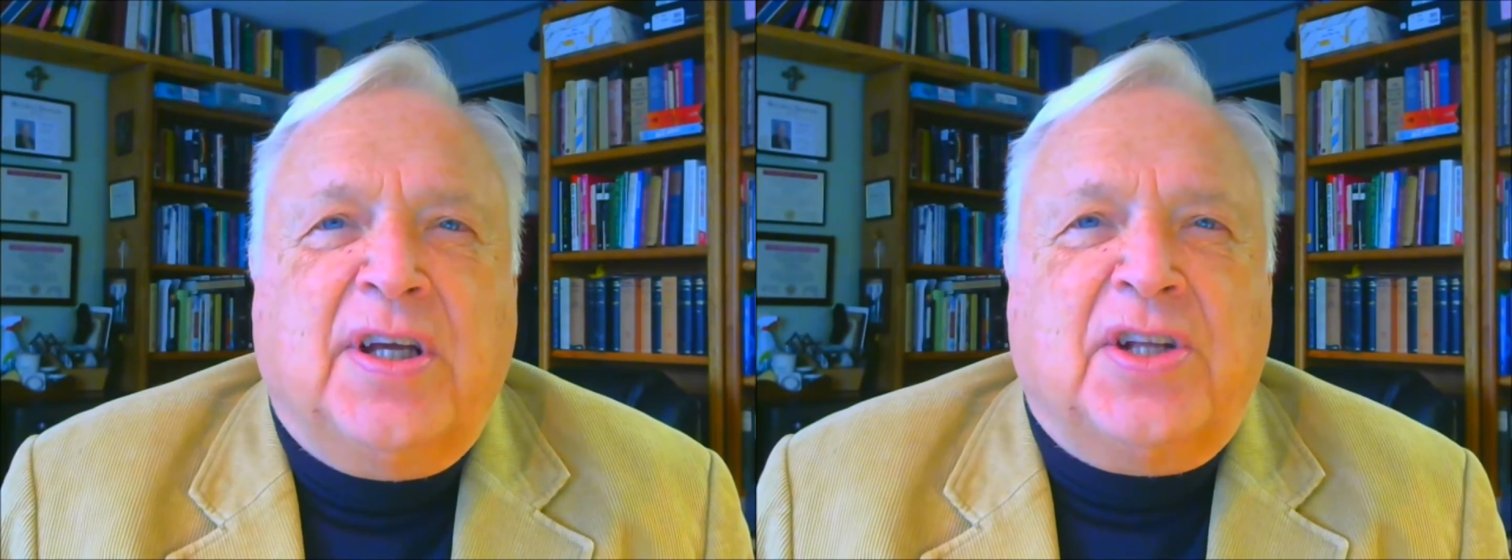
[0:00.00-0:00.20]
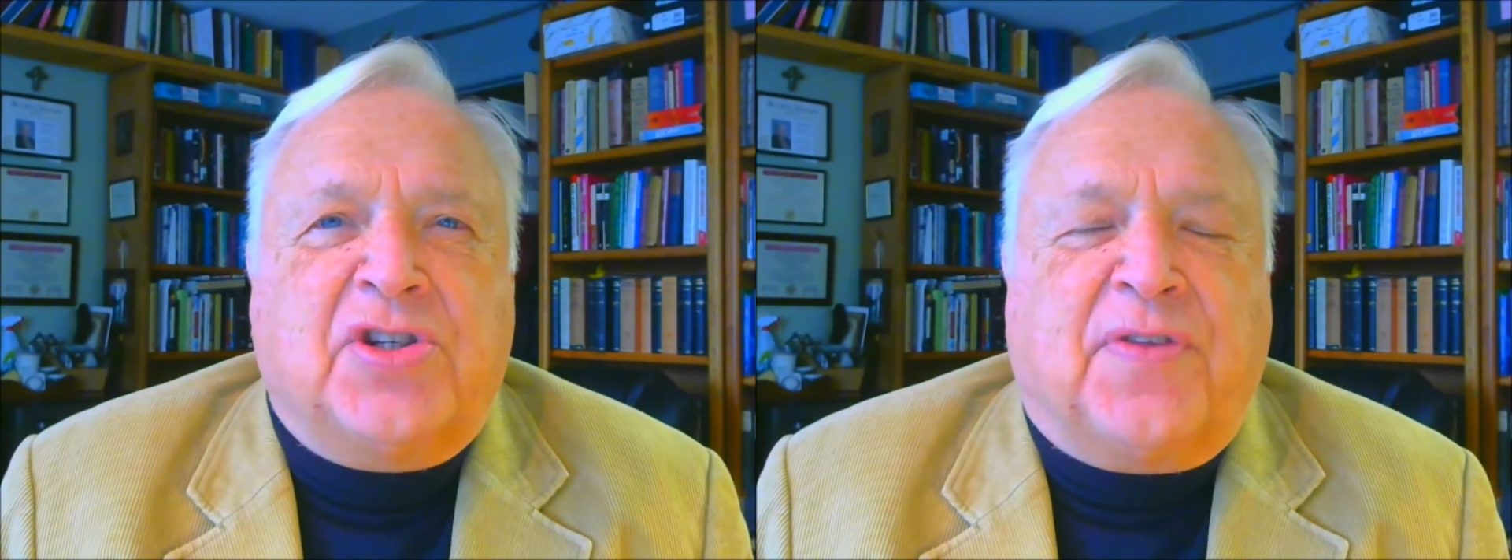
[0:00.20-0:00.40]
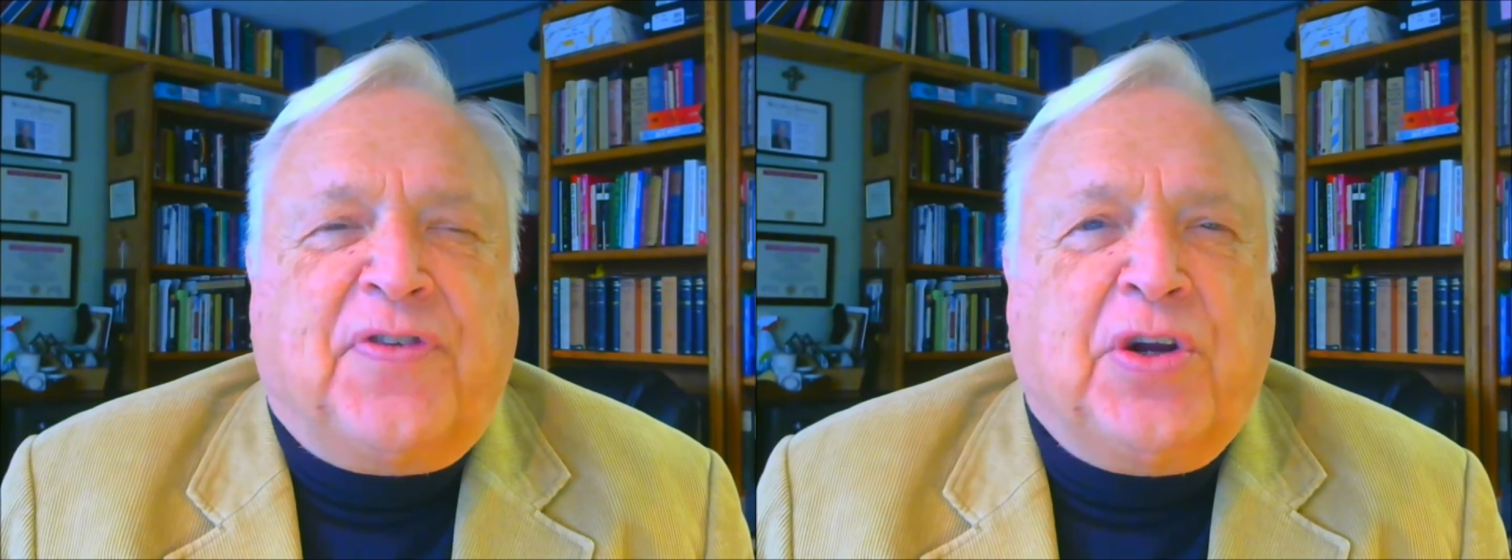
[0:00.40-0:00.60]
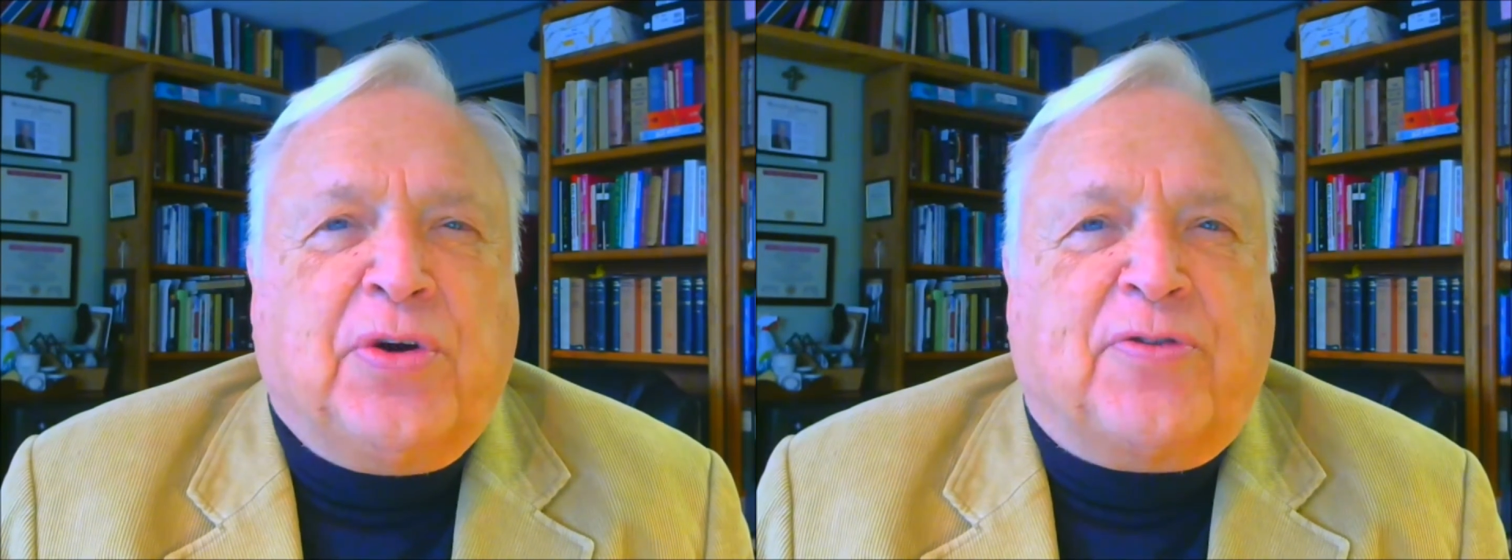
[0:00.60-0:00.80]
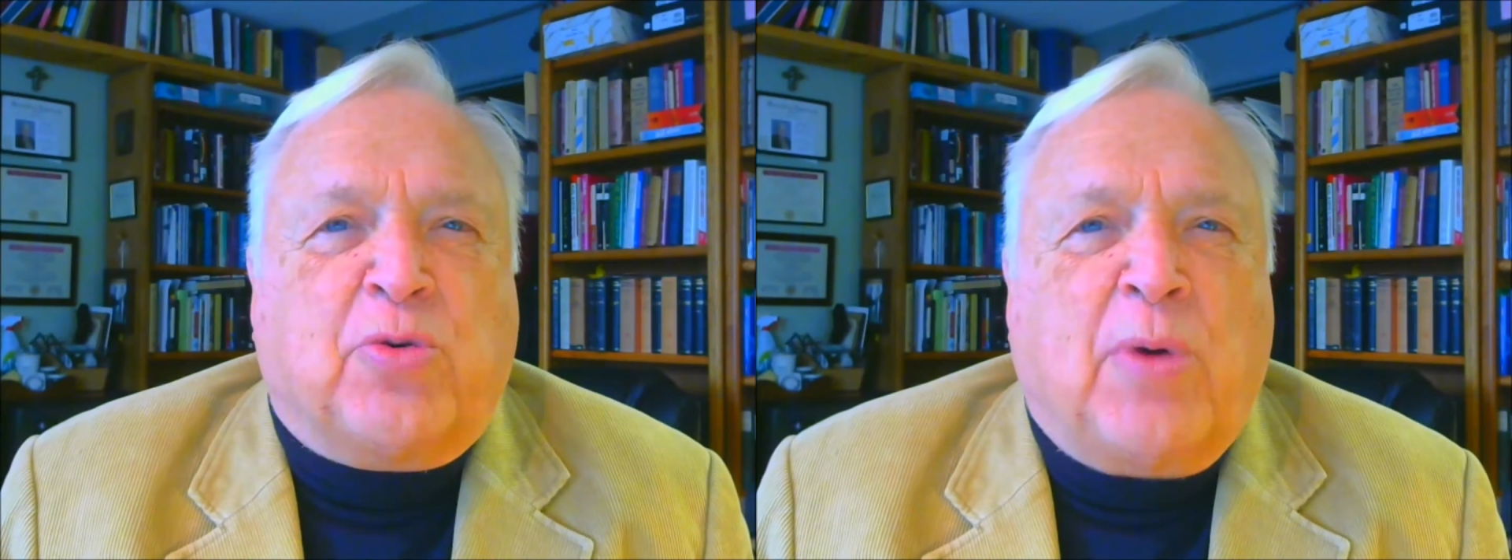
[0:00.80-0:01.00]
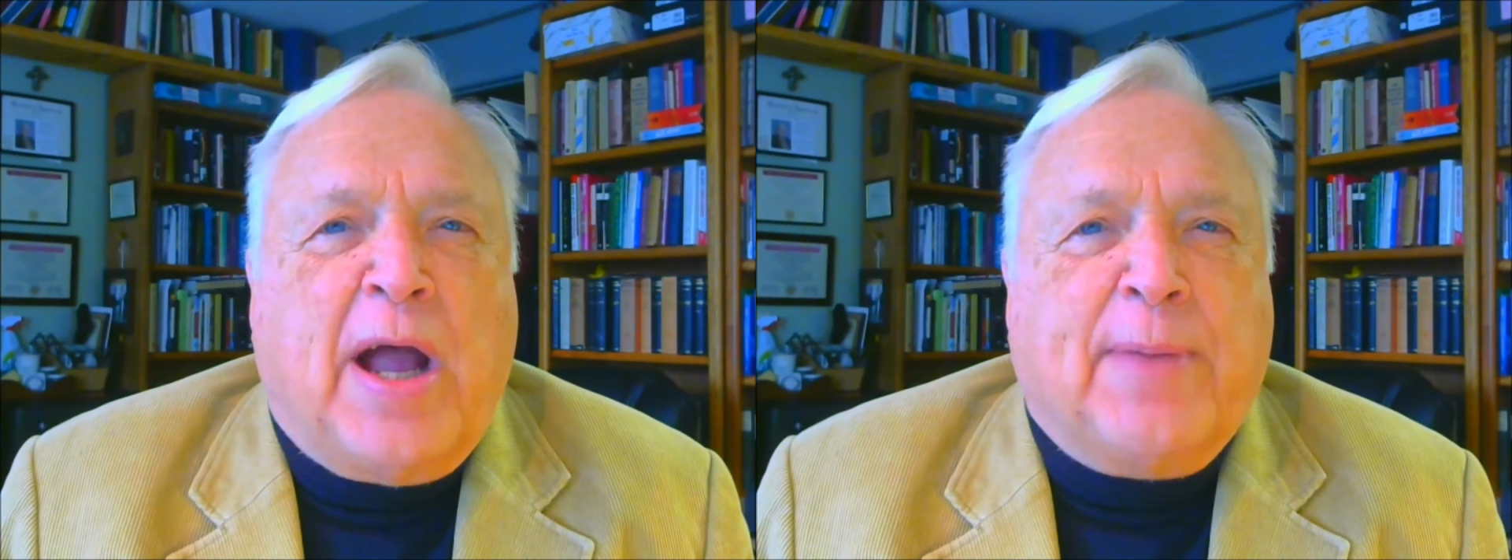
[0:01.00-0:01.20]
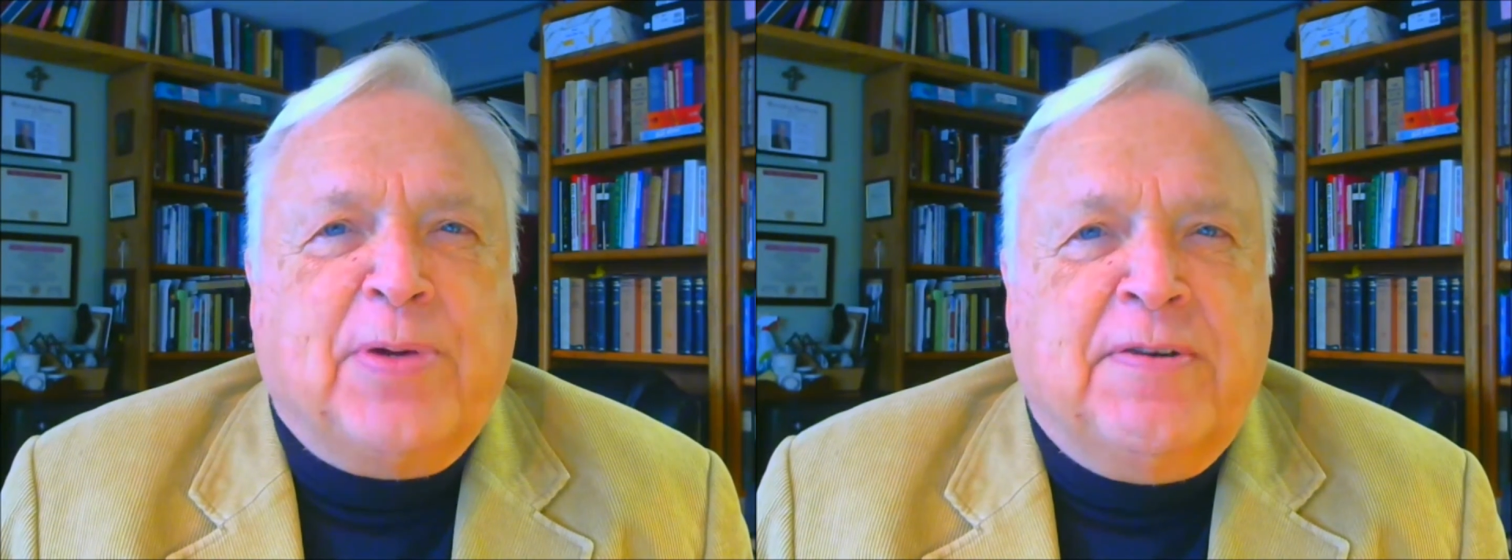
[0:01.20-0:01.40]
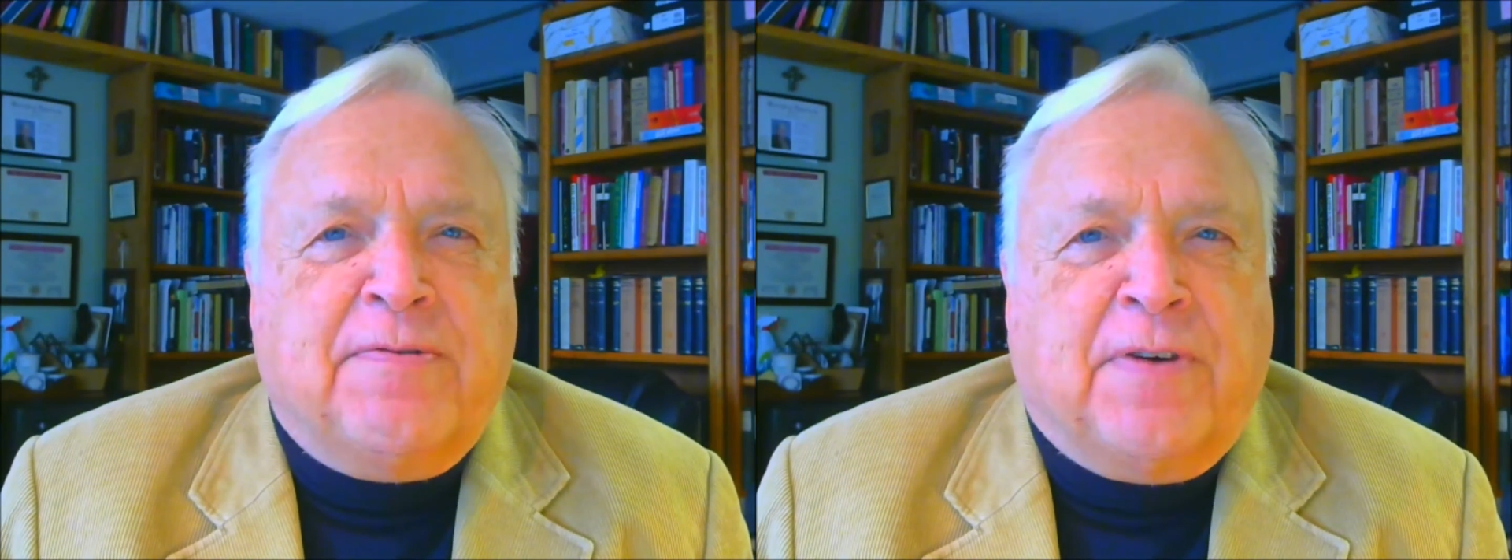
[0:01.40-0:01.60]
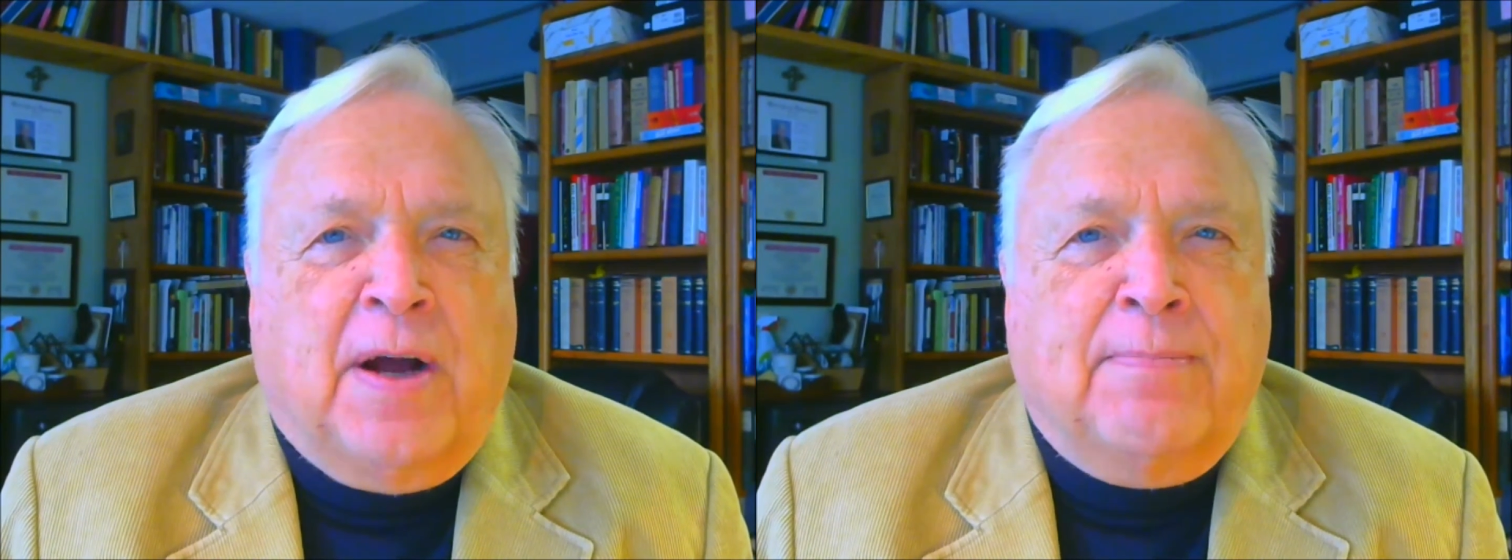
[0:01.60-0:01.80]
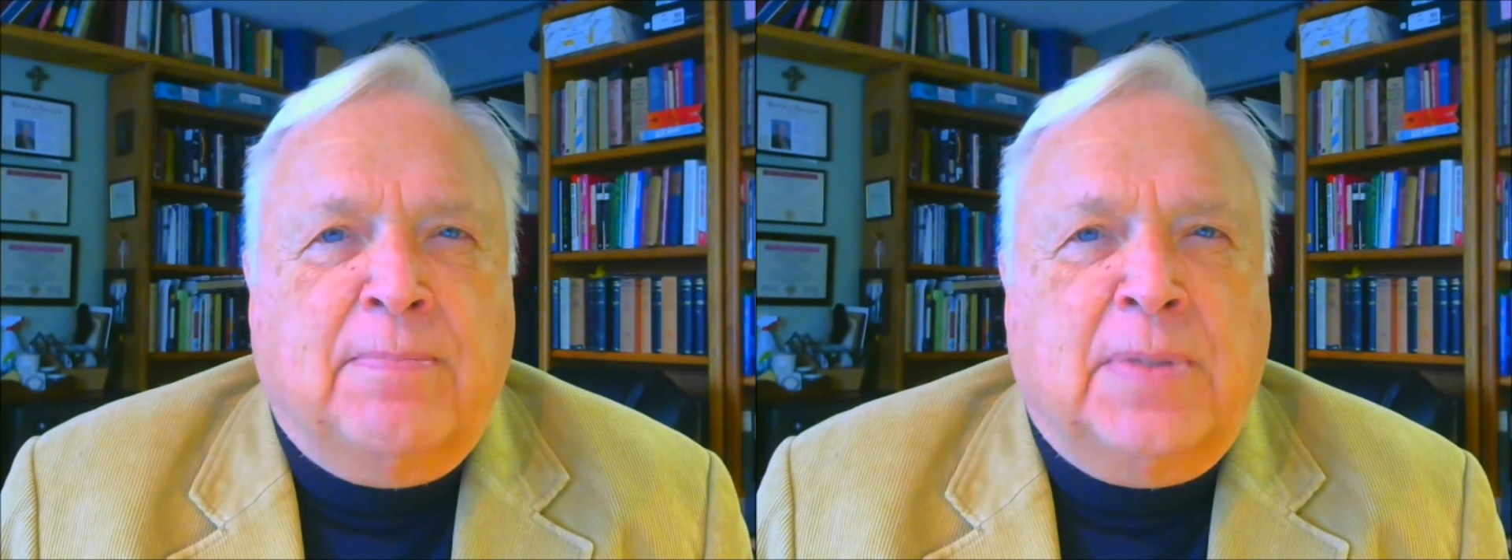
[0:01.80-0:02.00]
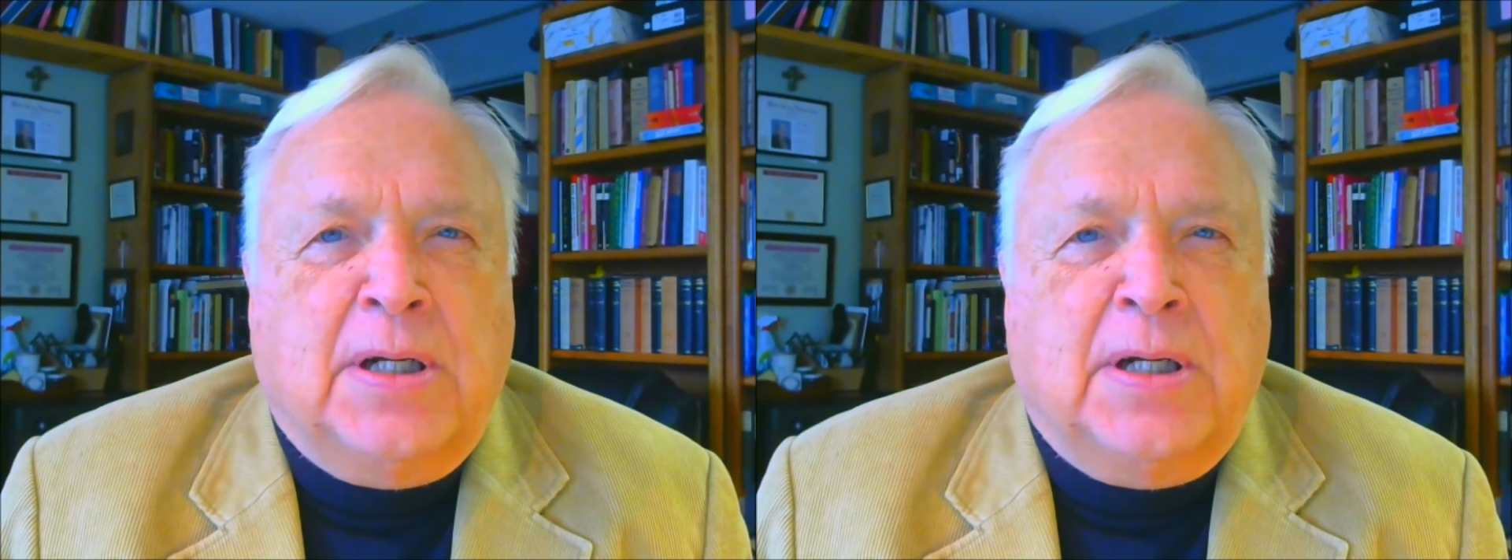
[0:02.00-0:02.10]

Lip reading: It's the fear of dropping from